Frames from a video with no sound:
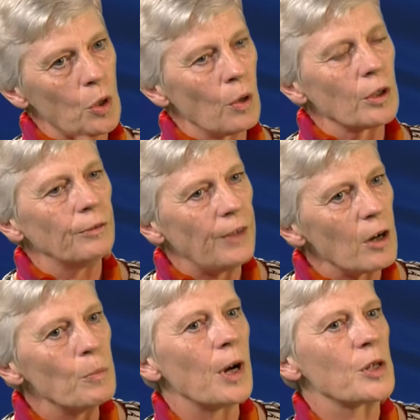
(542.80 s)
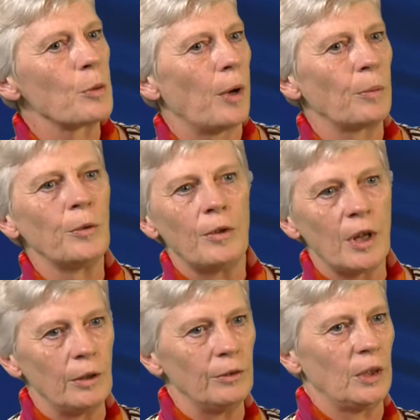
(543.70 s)
talking very much about them.
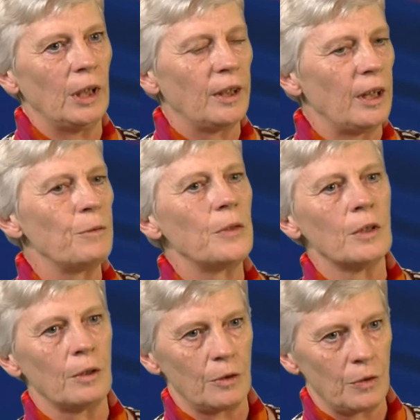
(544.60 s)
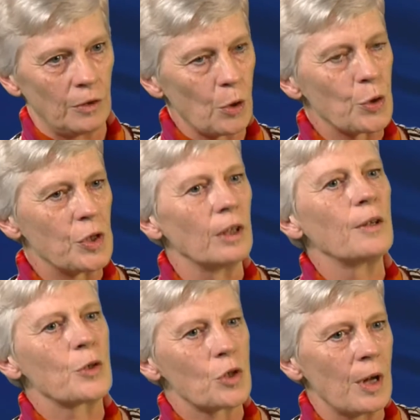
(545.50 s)
They gave those
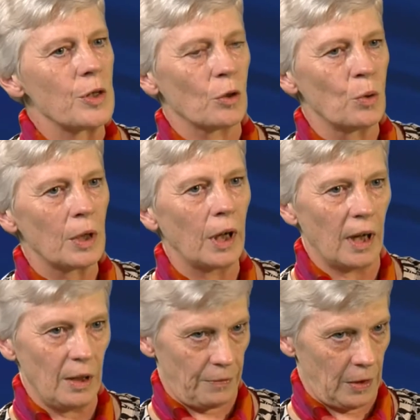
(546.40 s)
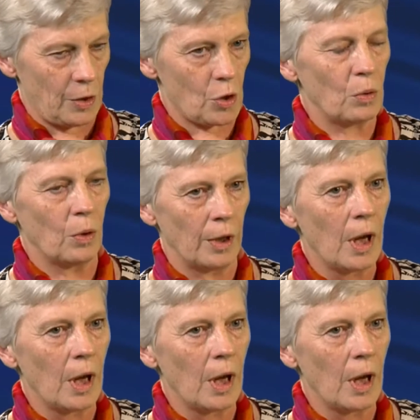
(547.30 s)
children such a good life and so on.